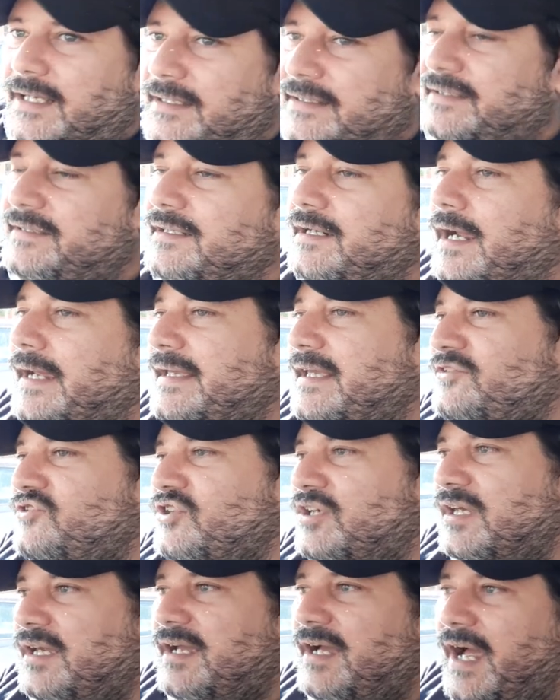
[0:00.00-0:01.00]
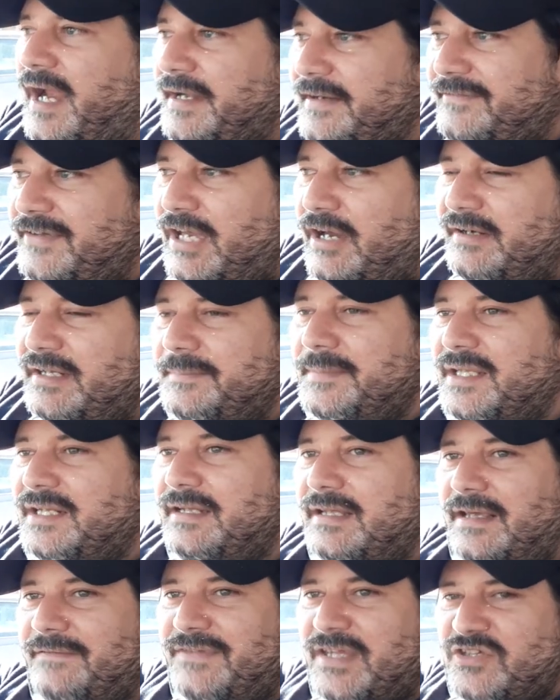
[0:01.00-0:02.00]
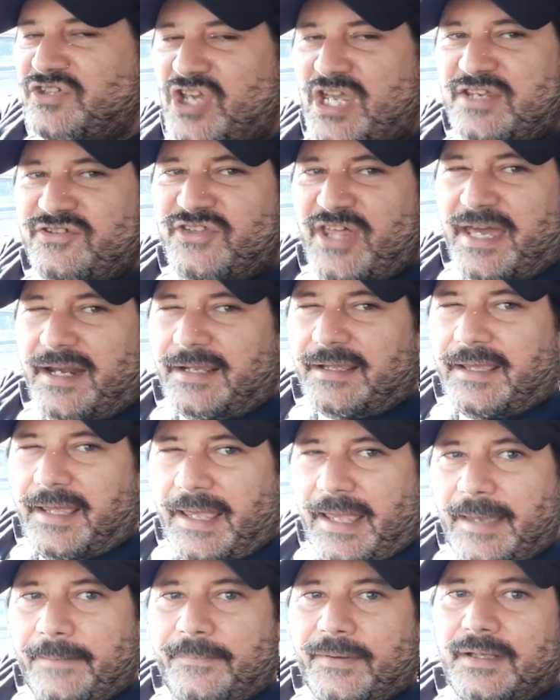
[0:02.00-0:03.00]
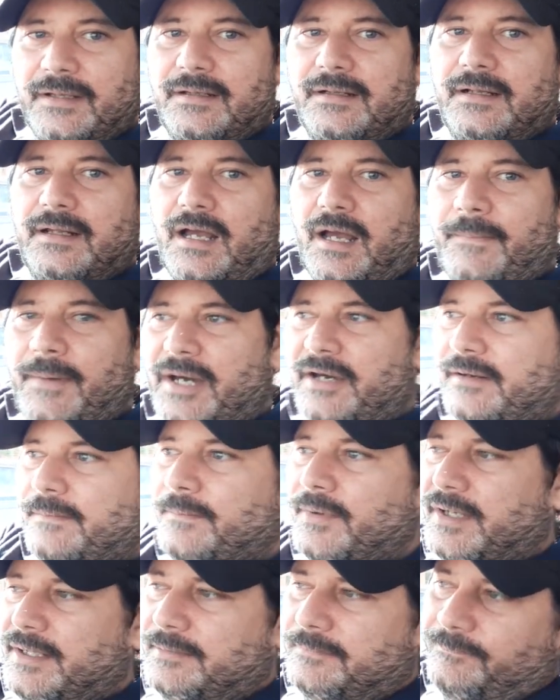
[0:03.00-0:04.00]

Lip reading: you know, I guess you could kind of count him in it if they change that in camp about him, but